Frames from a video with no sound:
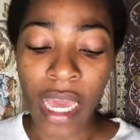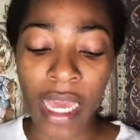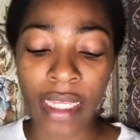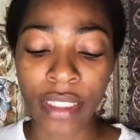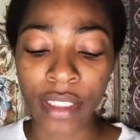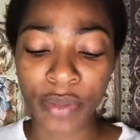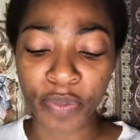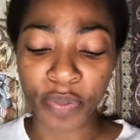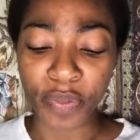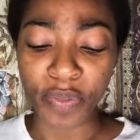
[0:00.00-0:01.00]
And
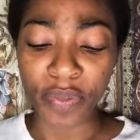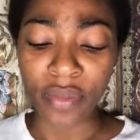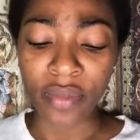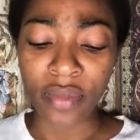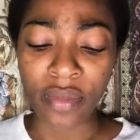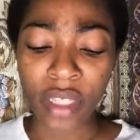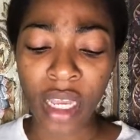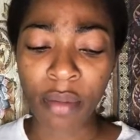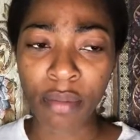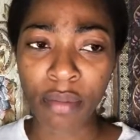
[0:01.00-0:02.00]

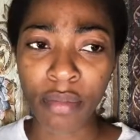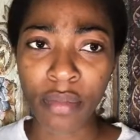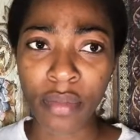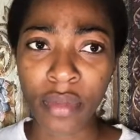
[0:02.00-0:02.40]
Ozo